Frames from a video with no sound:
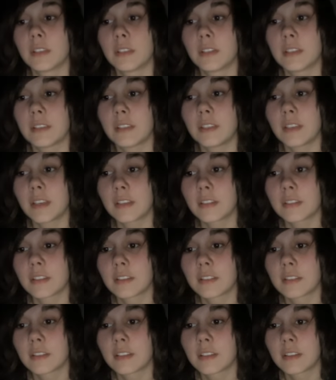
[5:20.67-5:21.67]
and he asked to
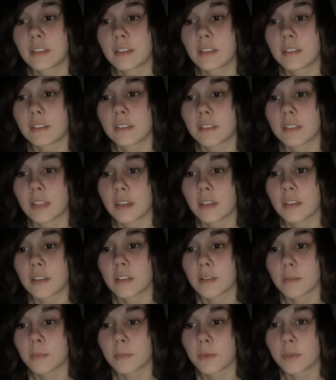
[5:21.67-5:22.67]
see the inside of
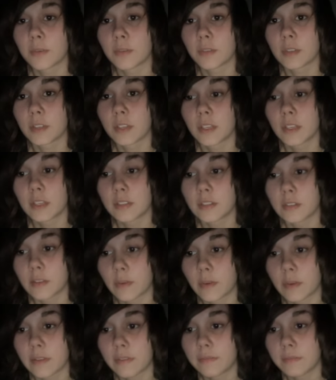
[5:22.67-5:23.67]
the book. So
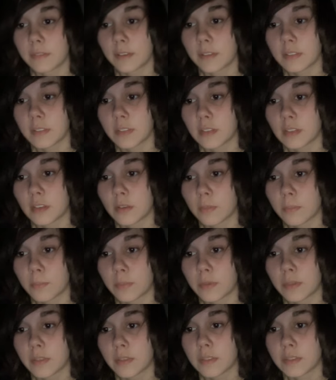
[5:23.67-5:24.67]
I flicked it
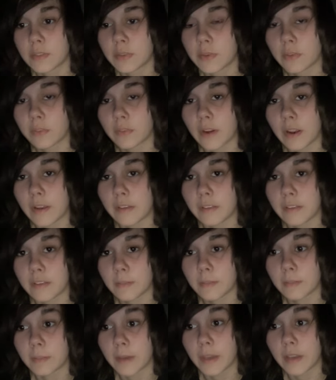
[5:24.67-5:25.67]
open to a
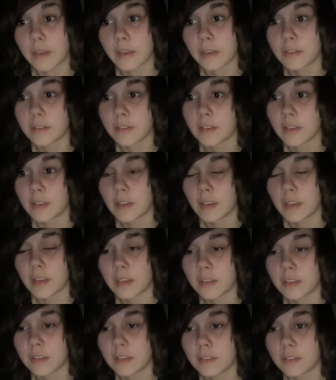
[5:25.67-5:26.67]
random page,
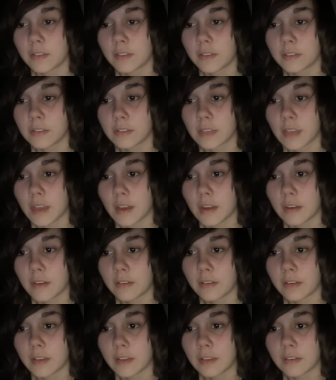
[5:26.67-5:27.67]
and he looked
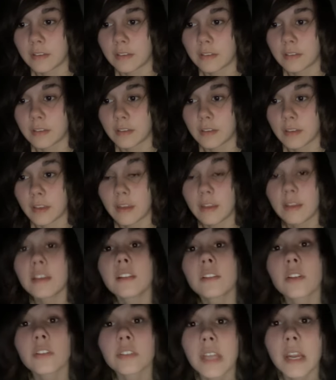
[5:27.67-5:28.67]
down at
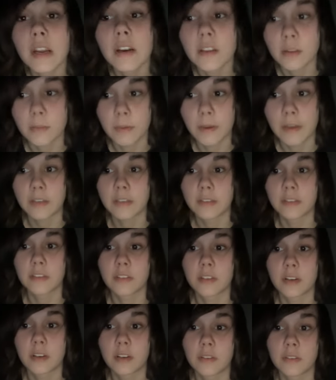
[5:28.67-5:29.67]
the page and
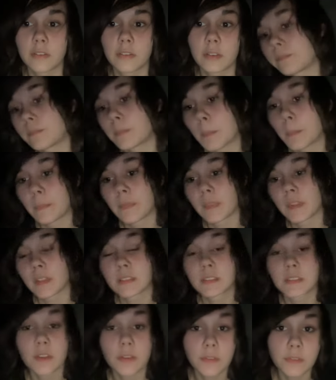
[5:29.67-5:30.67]
chuckled.
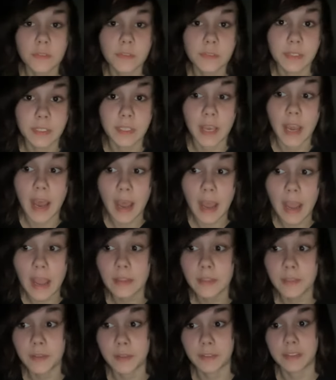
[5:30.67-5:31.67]
So you see, I
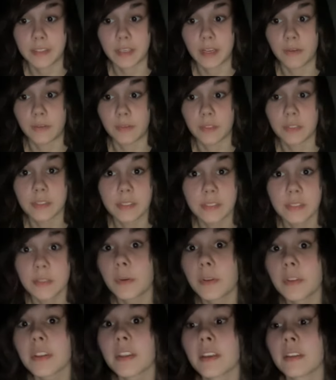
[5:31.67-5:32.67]
looked down to see
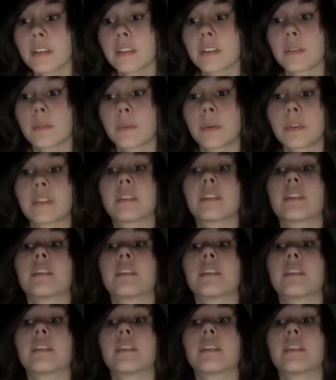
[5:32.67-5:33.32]
what